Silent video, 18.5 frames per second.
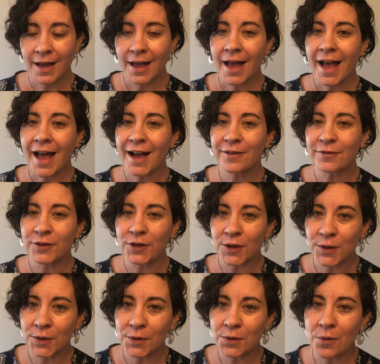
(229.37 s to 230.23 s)
Have
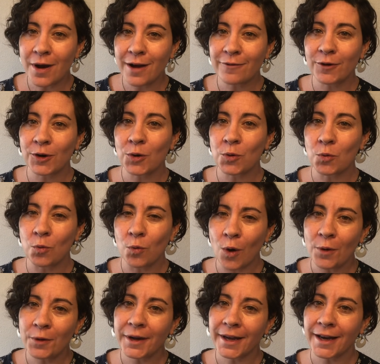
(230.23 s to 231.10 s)
you ever
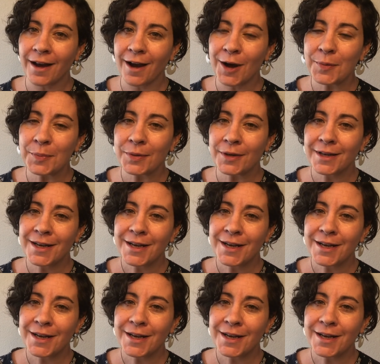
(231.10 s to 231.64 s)
woken up